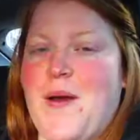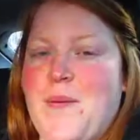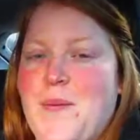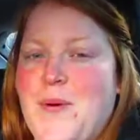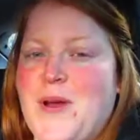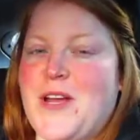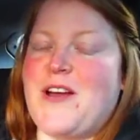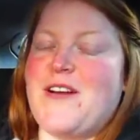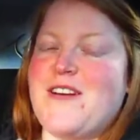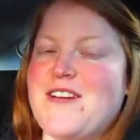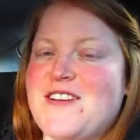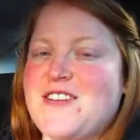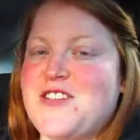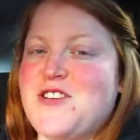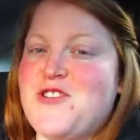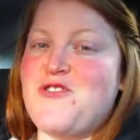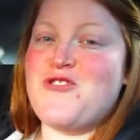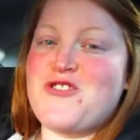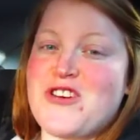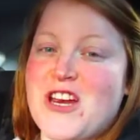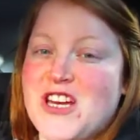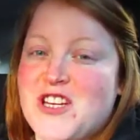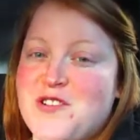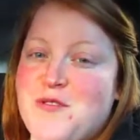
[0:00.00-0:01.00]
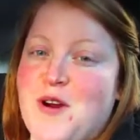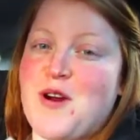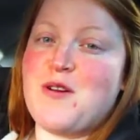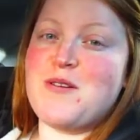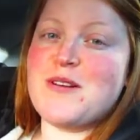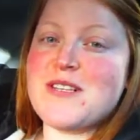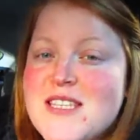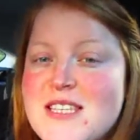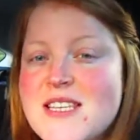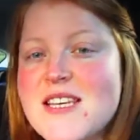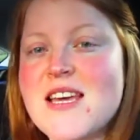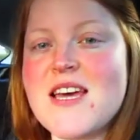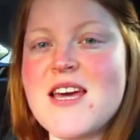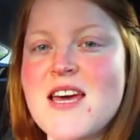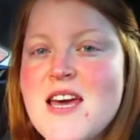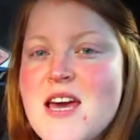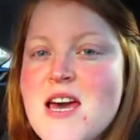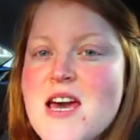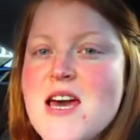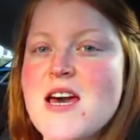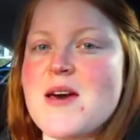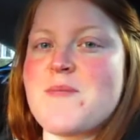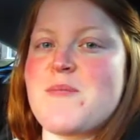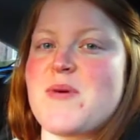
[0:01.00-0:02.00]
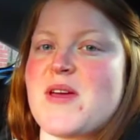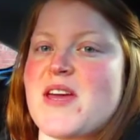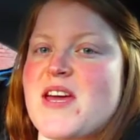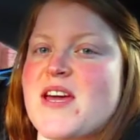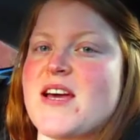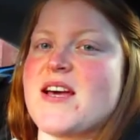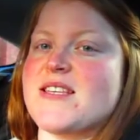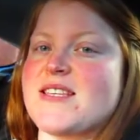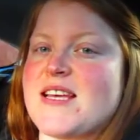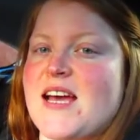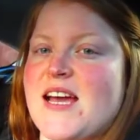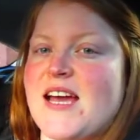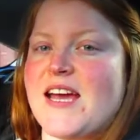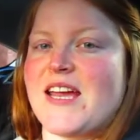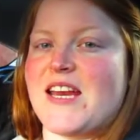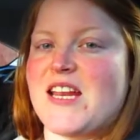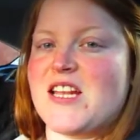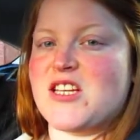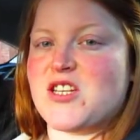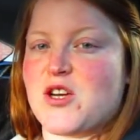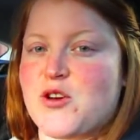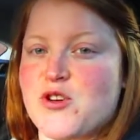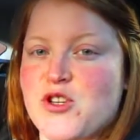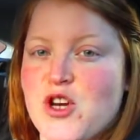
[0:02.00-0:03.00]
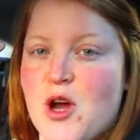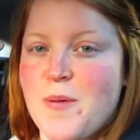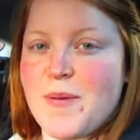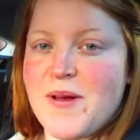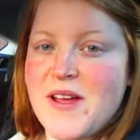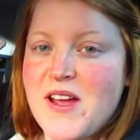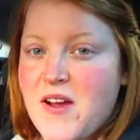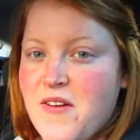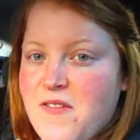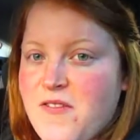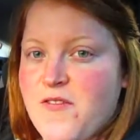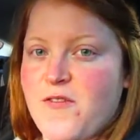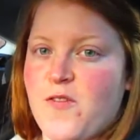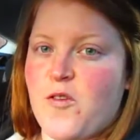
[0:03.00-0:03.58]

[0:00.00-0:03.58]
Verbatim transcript: We're going to Cheshire Oaks because I need to go shopping